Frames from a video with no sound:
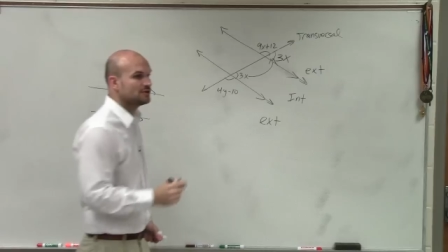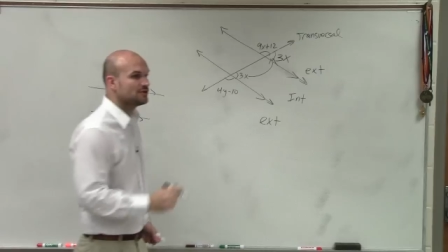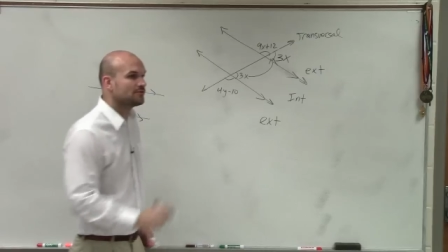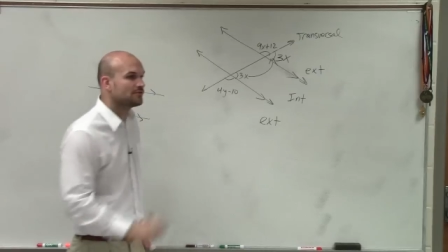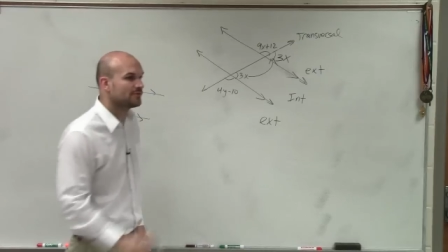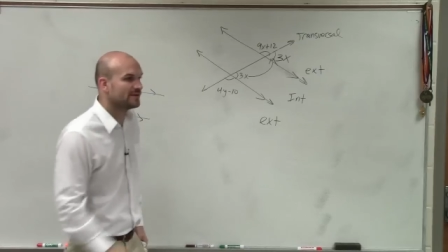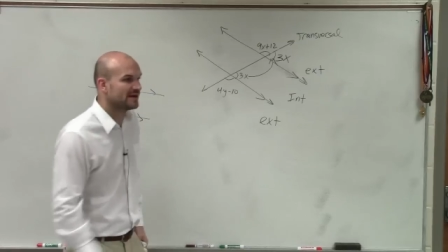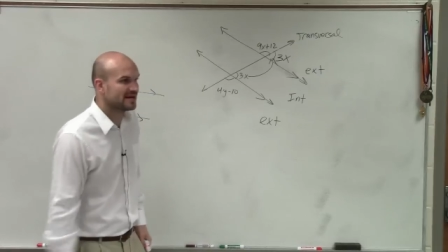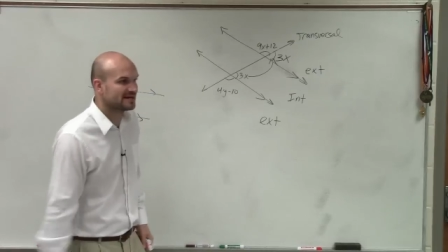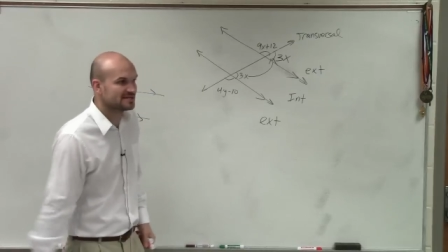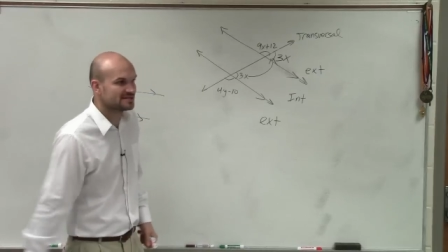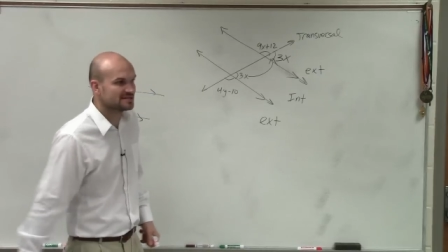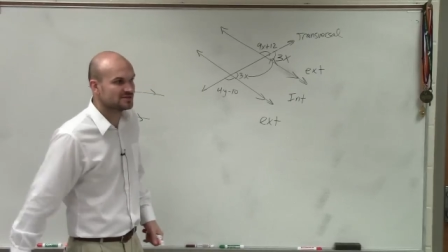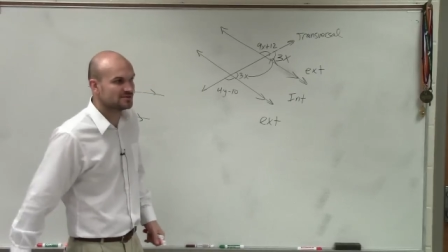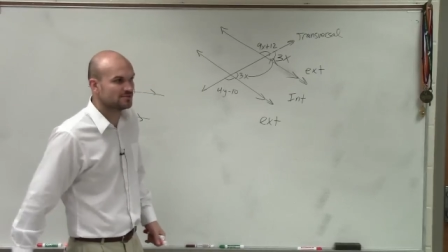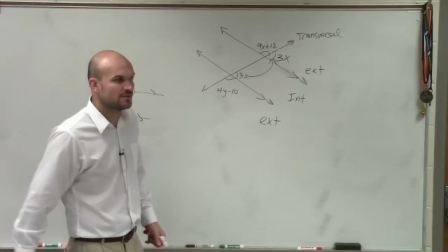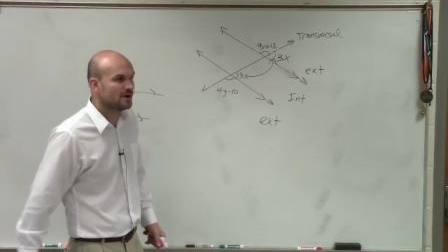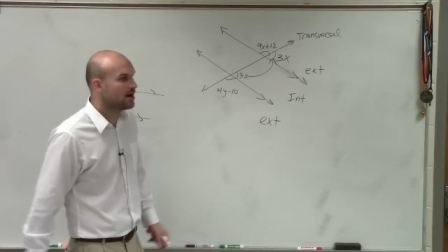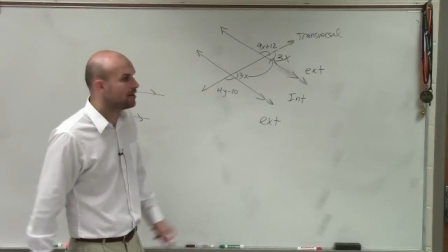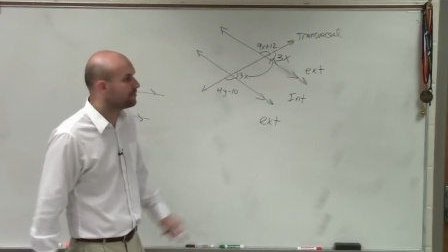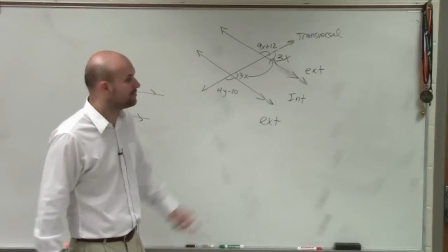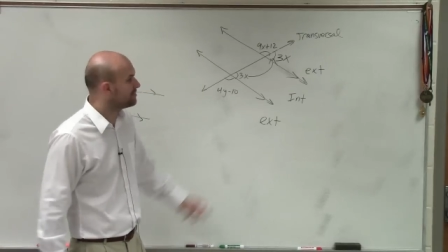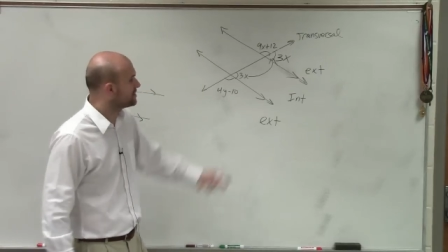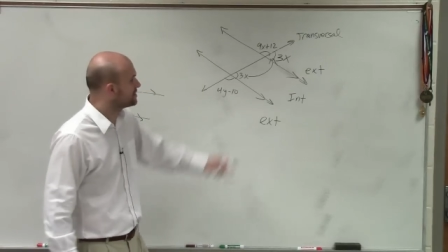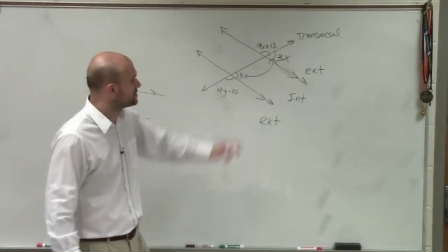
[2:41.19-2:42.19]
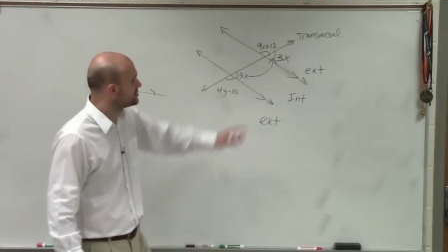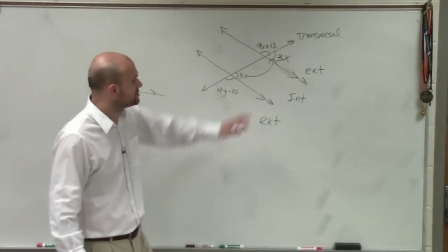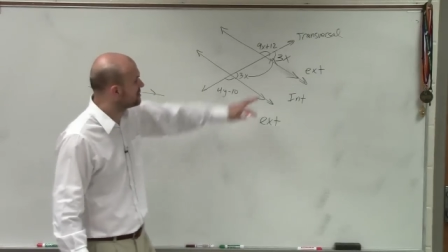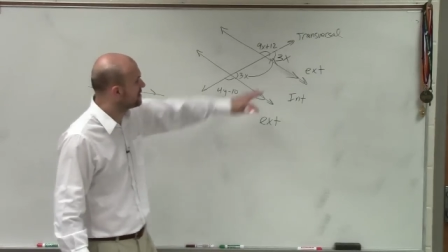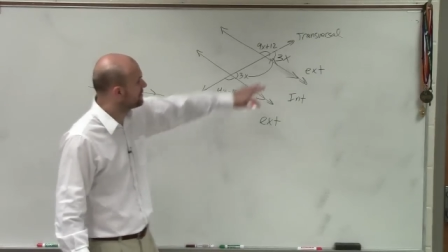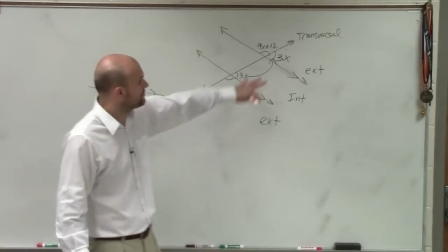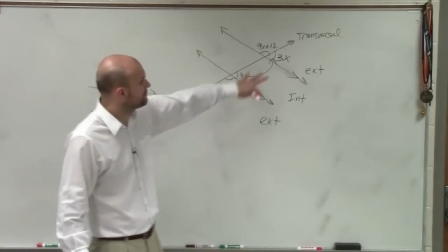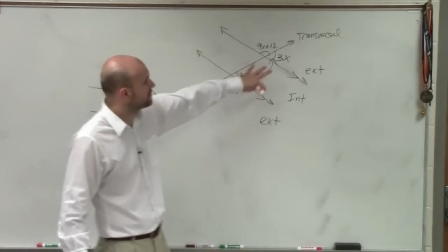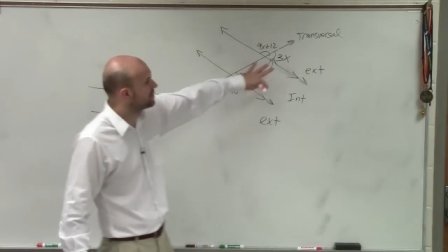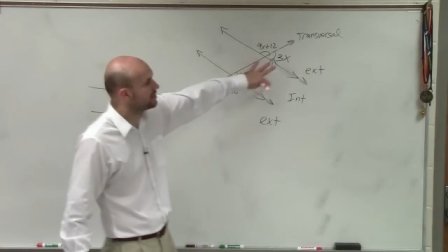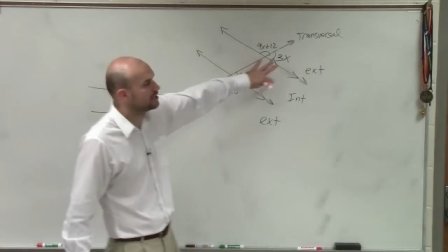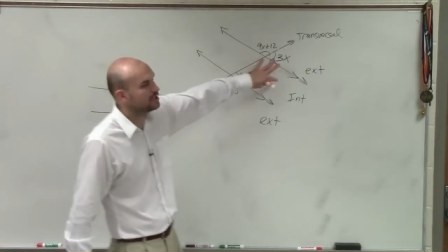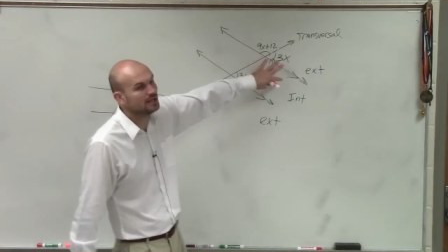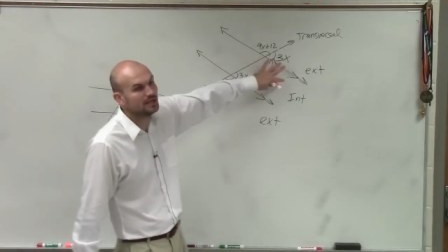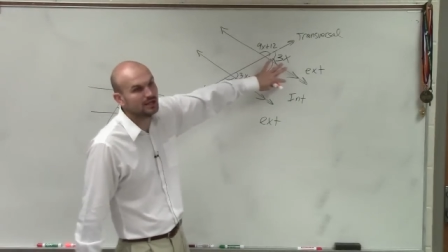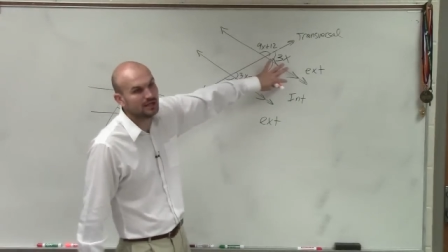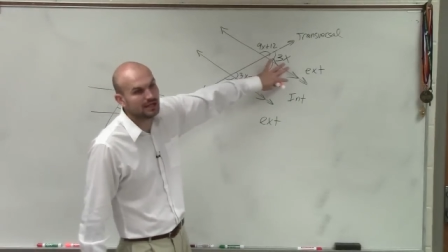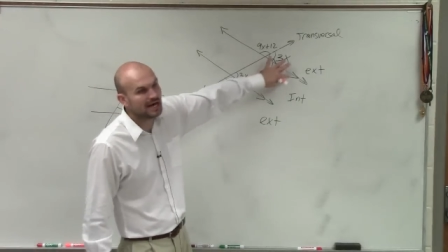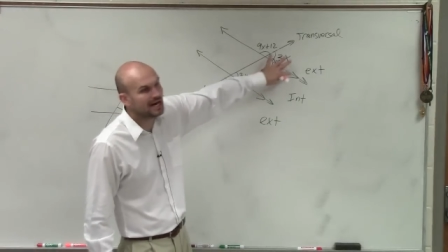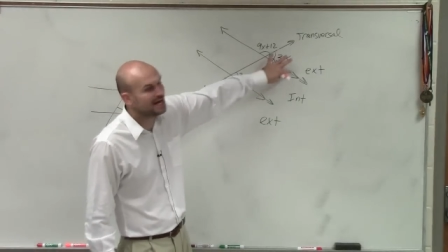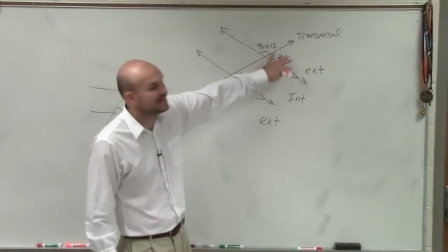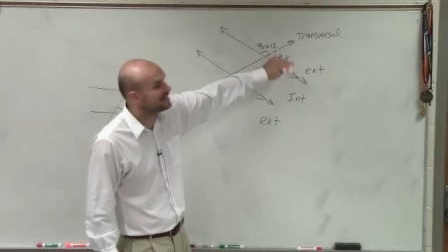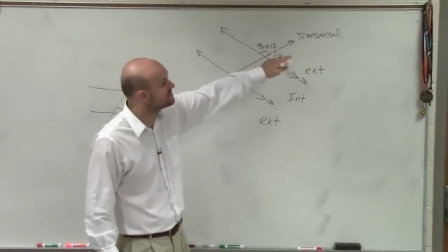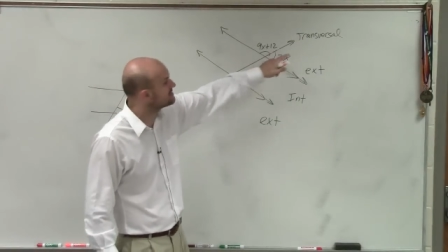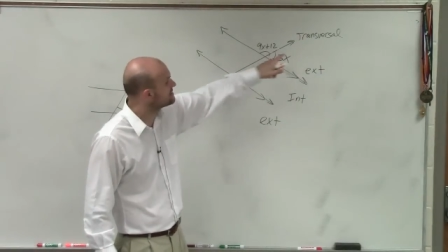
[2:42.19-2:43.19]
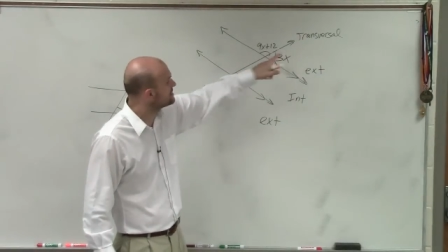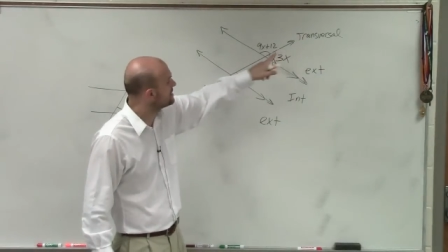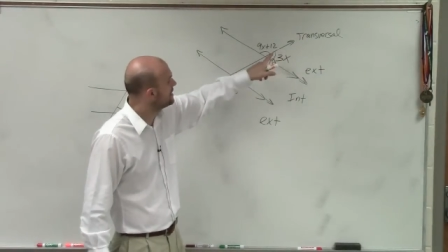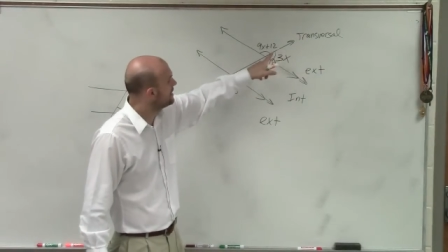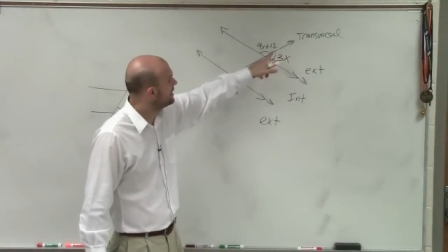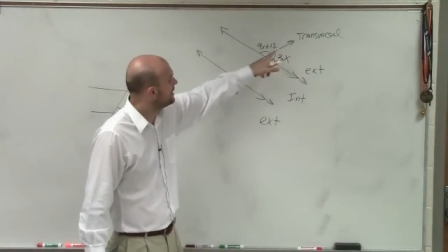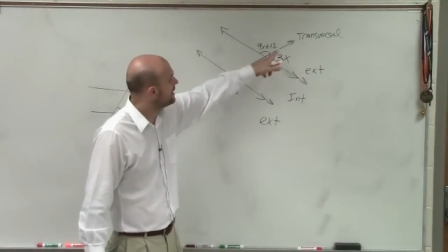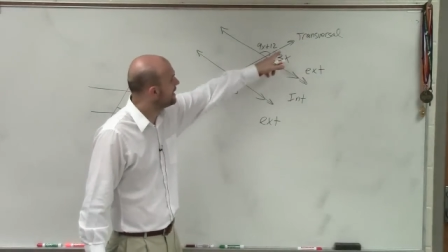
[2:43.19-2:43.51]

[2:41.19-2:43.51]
to 3x as well because you have parallel lines